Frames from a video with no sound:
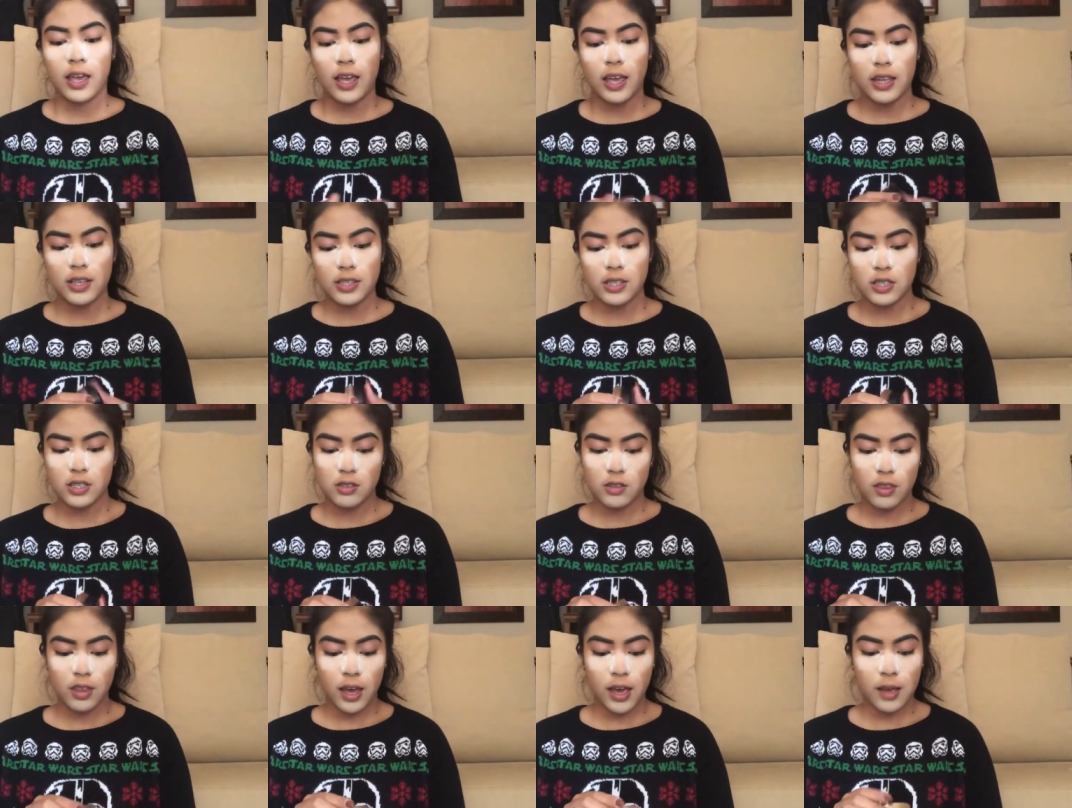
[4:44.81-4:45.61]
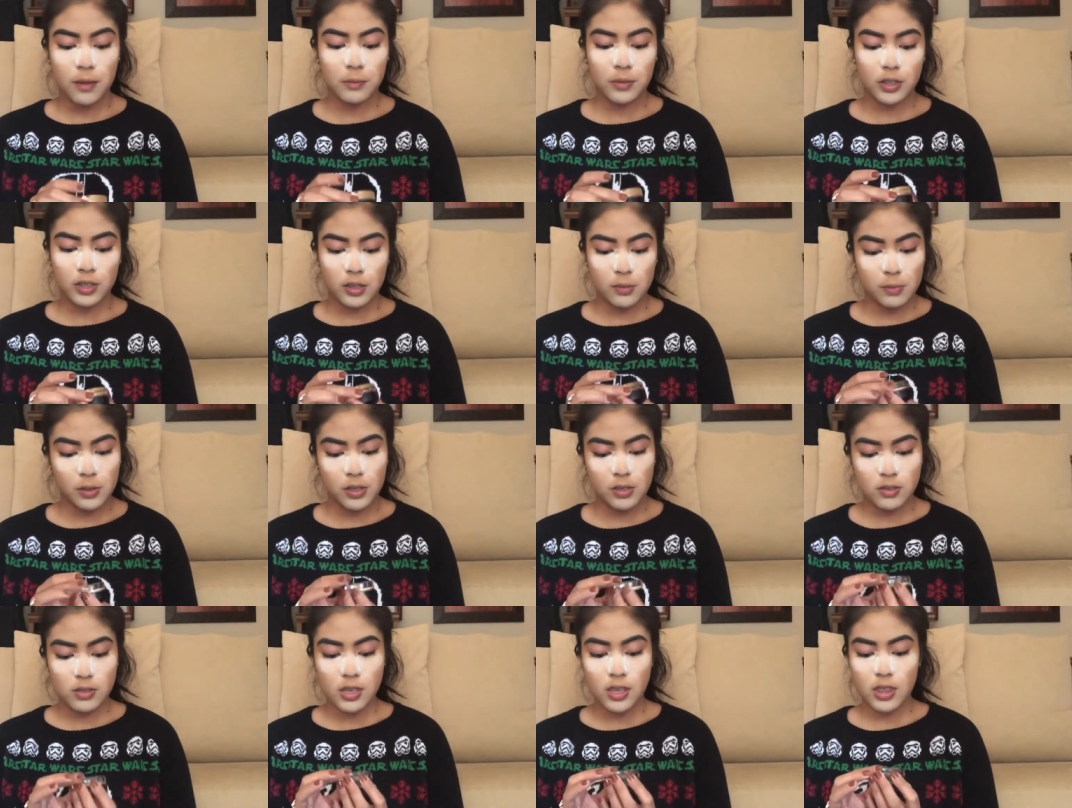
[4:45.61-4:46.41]
And to do that, I'm going to be
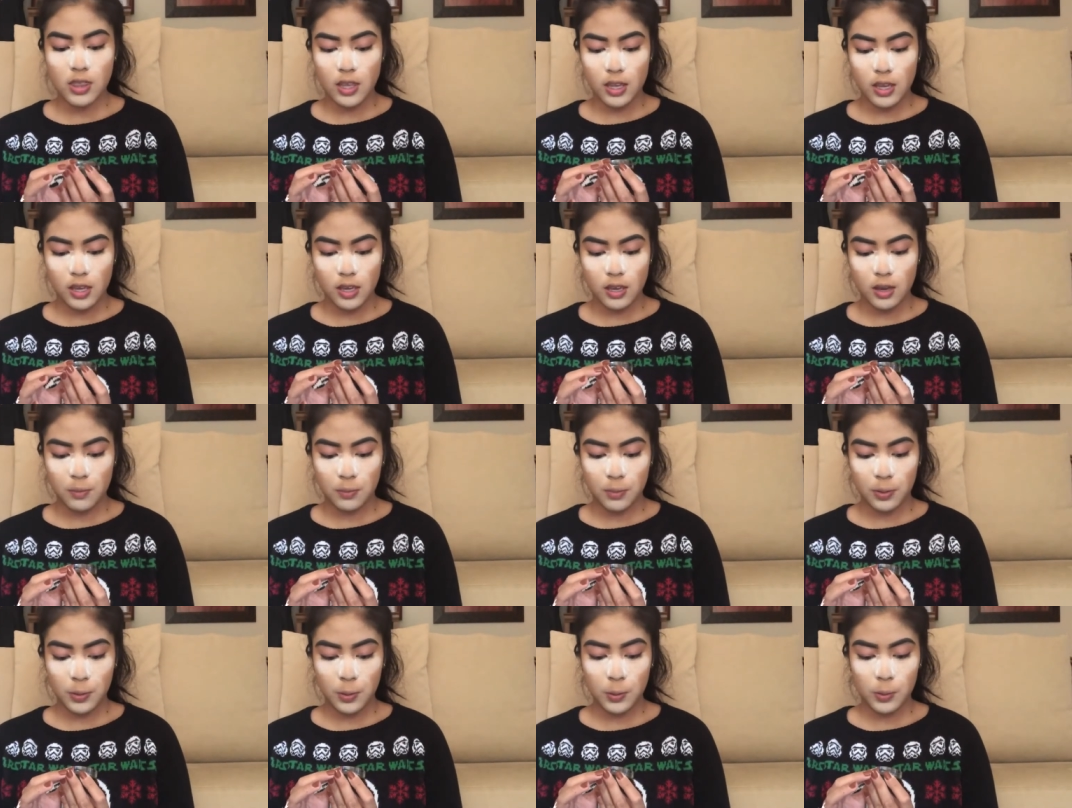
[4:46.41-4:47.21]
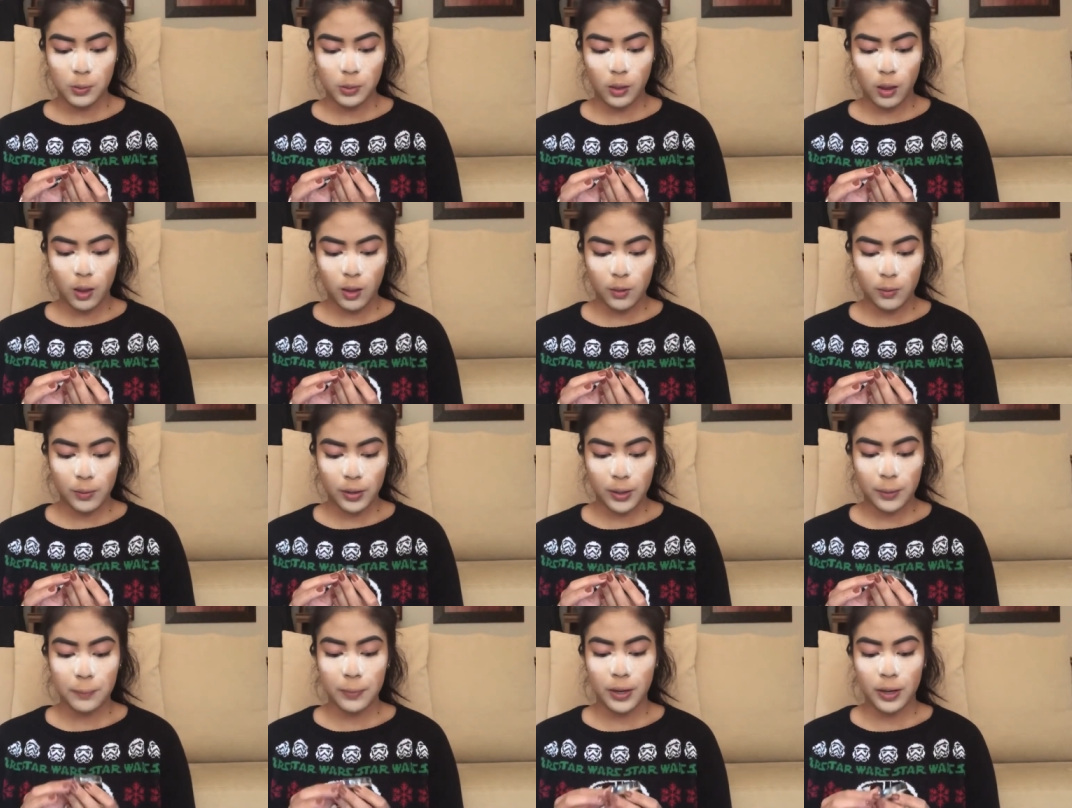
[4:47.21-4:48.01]
using the Pro
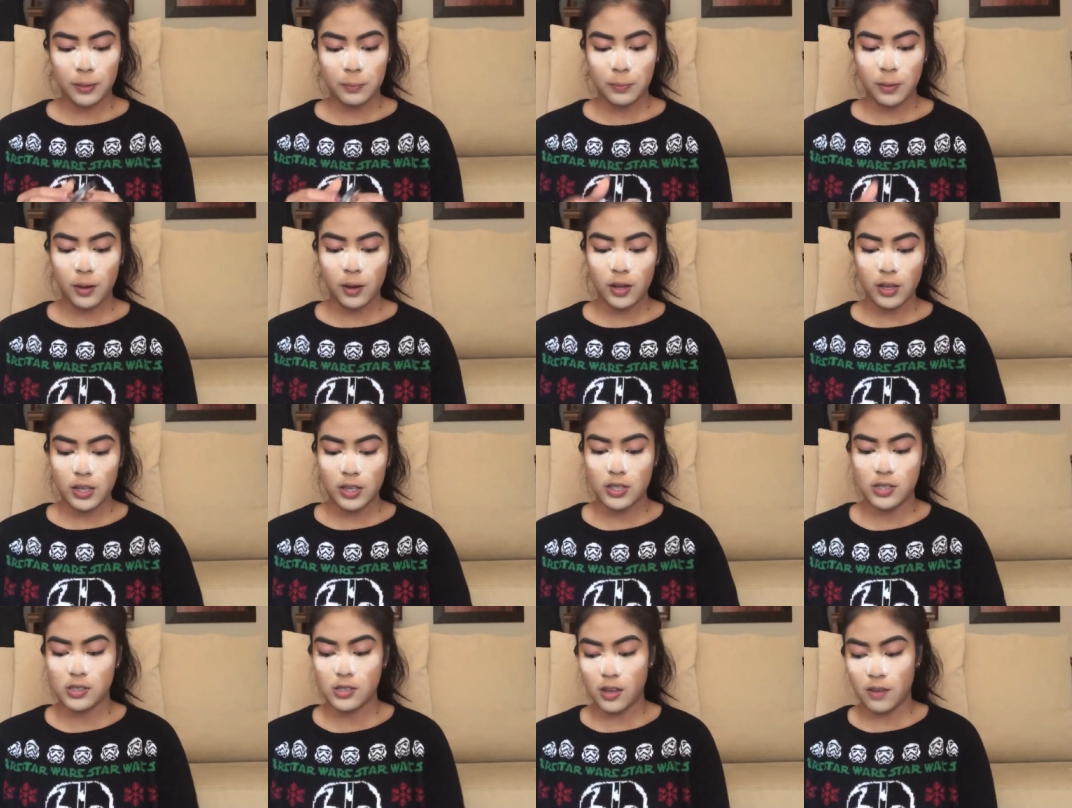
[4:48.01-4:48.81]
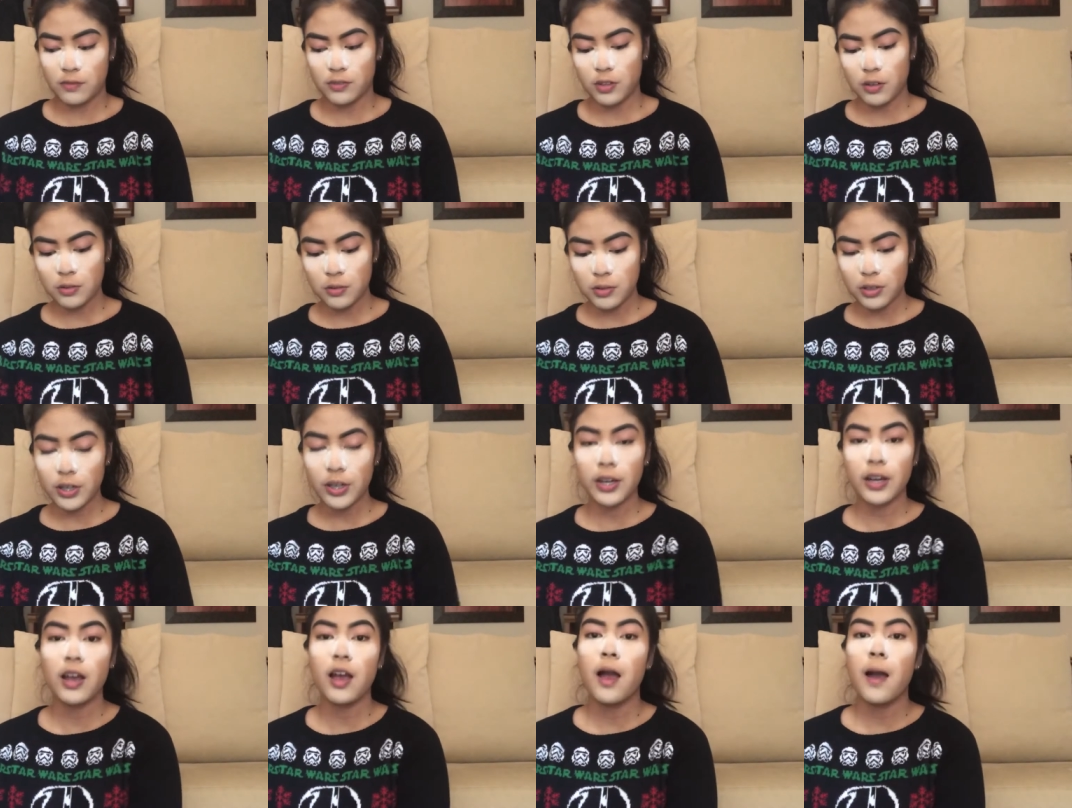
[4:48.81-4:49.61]
Longwear Paint Pot in Soft
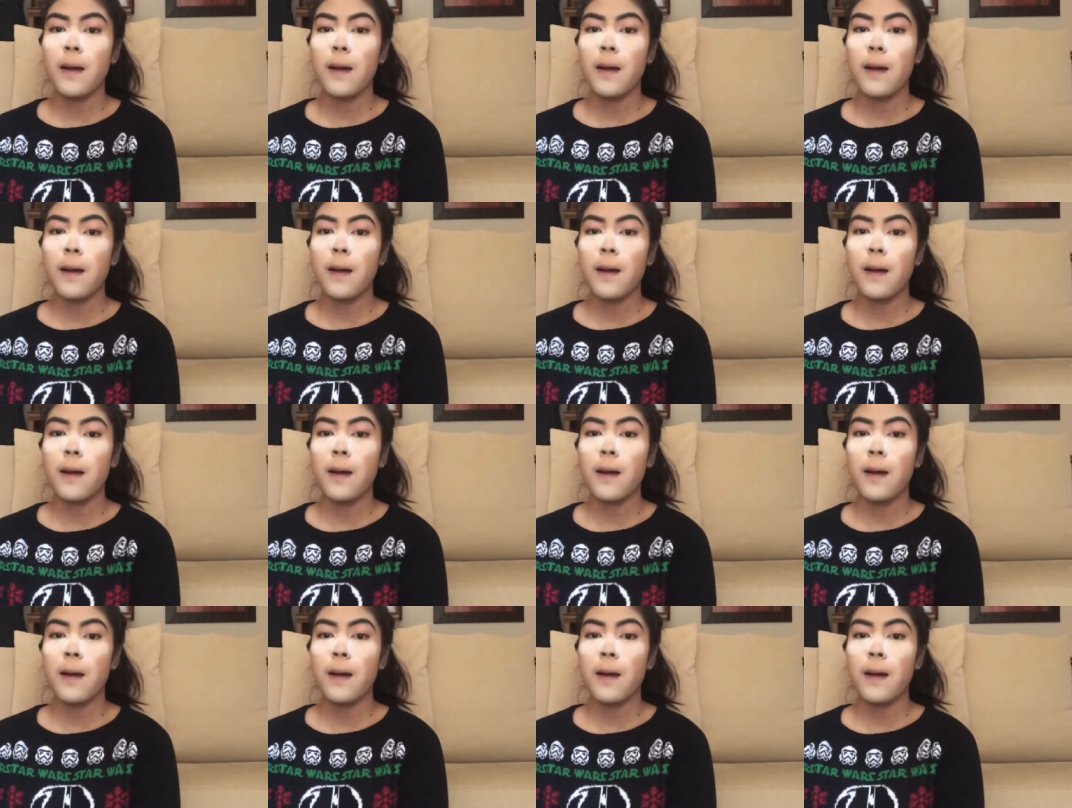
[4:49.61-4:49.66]
Ochre